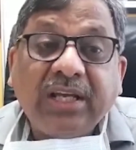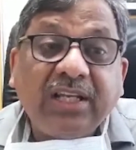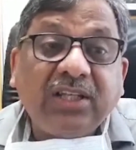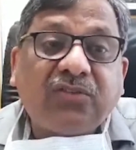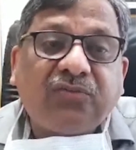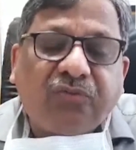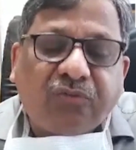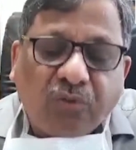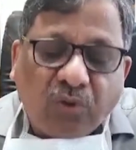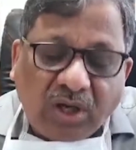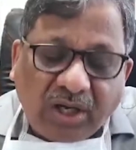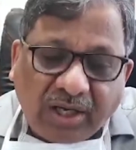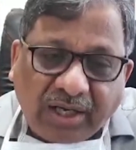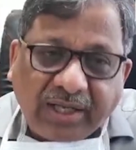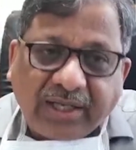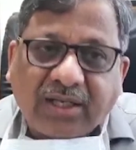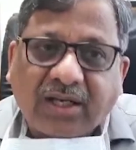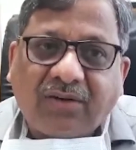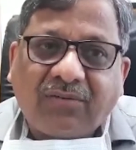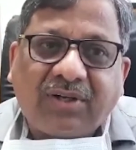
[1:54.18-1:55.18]
is
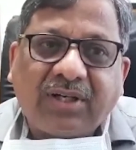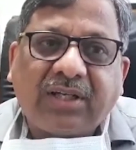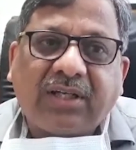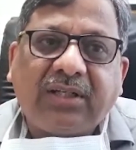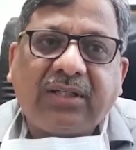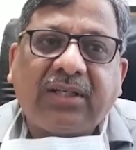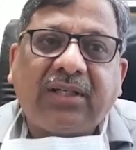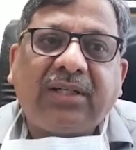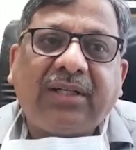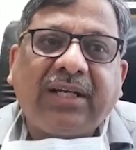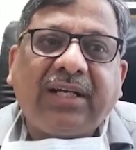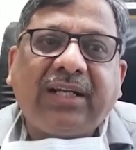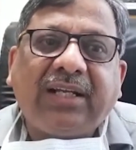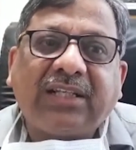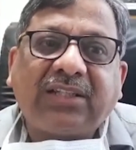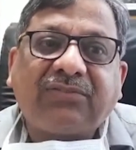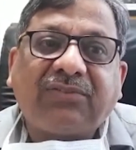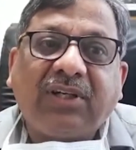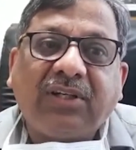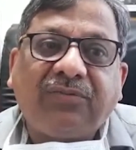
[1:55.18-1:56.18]
fully covered under
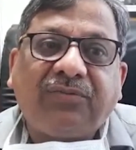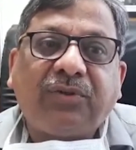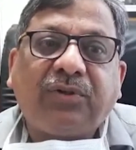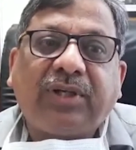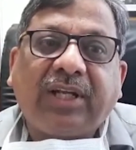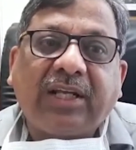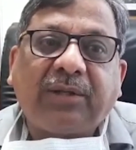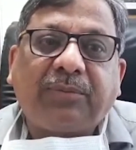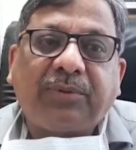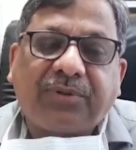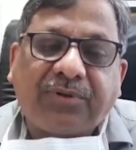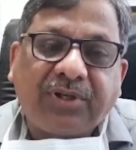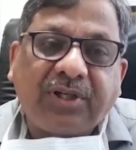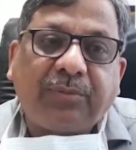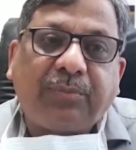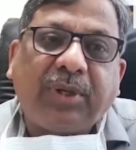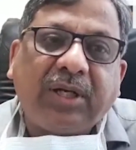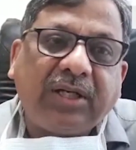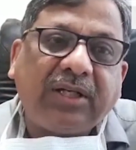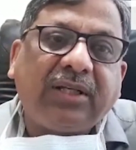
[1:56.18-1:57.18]
DDSY if you take
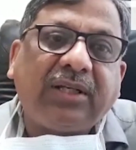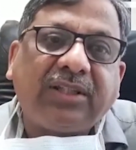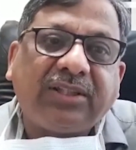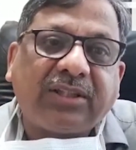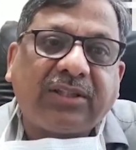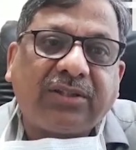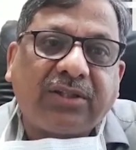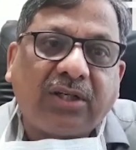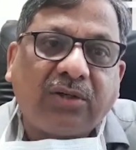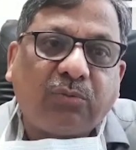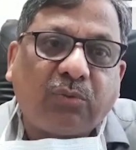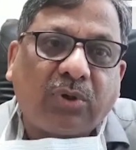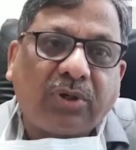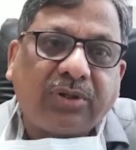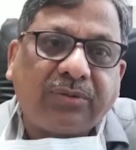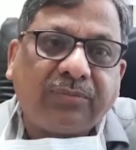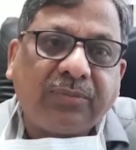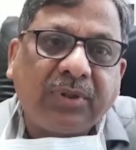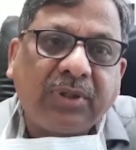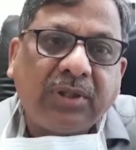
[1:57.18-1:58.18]
treatment in the general
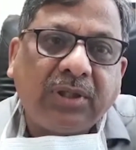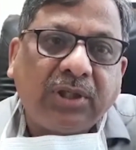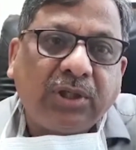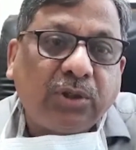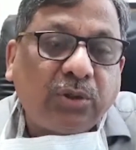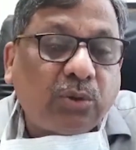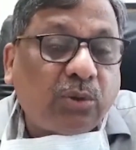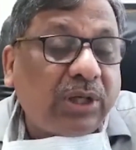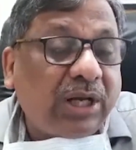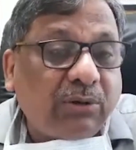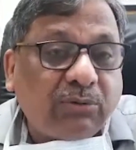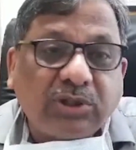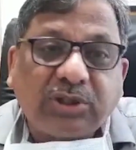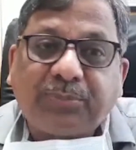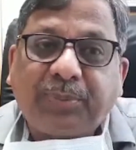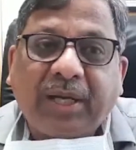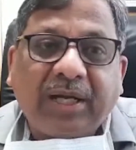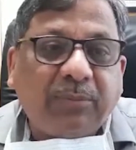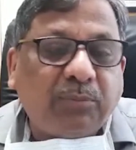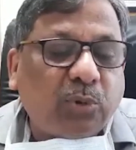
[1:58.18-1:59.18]
ward. You don't have to
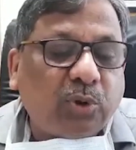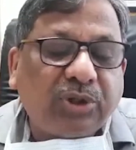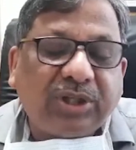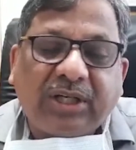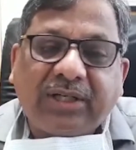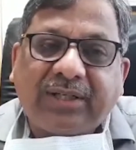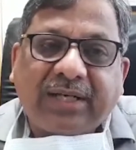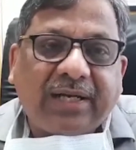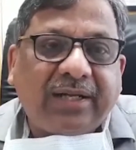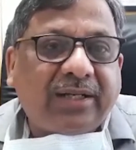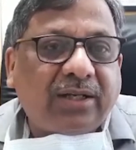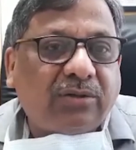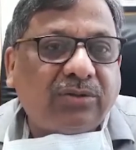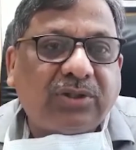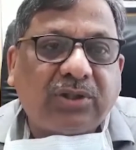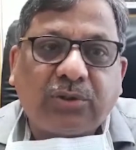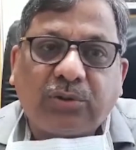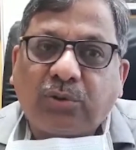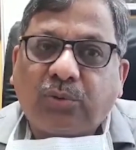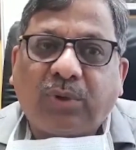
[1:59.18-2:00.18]
spend more than
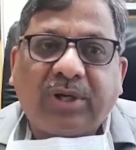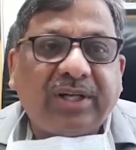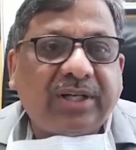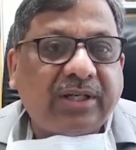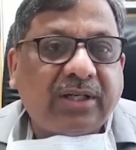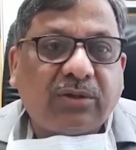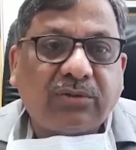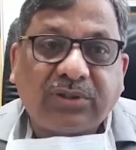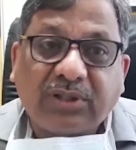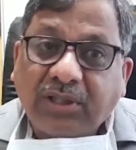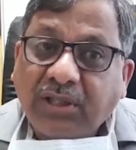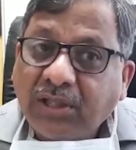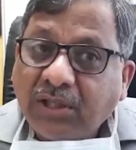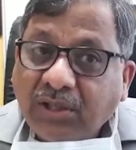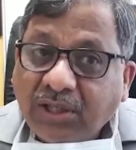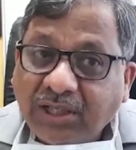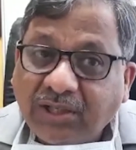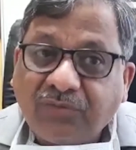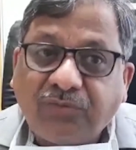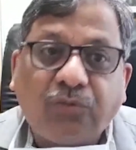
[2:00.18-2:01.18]
10,000 to
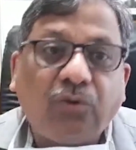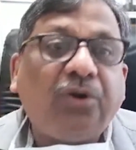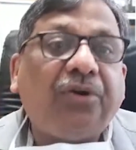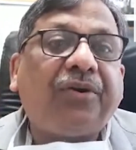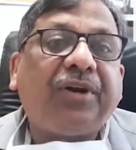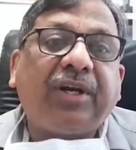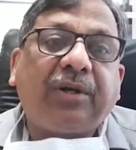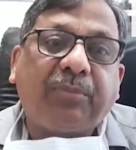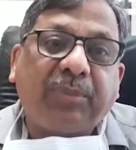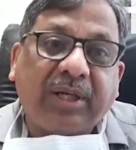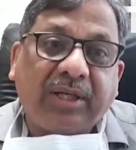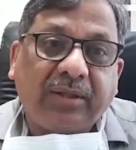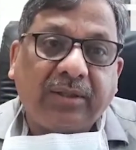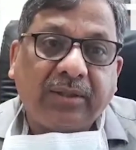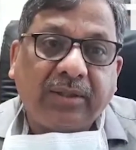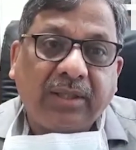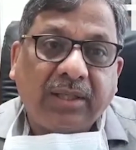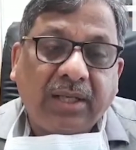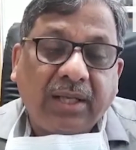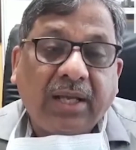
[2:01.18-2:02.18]
20,000 in full treatment.
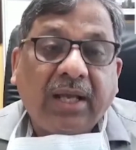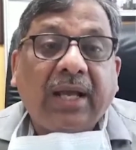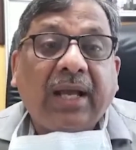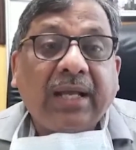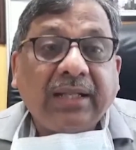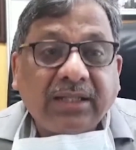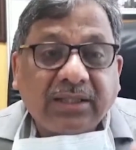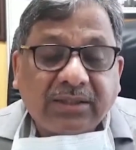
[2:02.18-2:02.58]
And the